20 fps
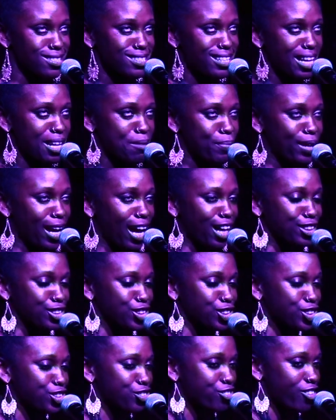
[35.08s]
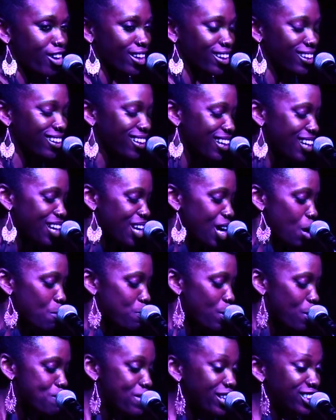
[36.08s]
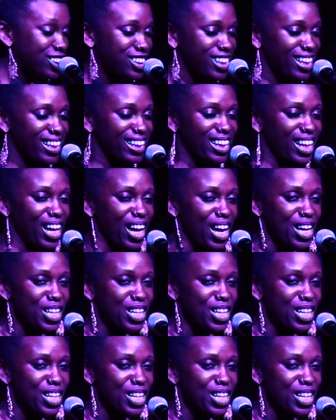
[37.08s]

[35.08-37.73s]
sing, but I could strut. Permission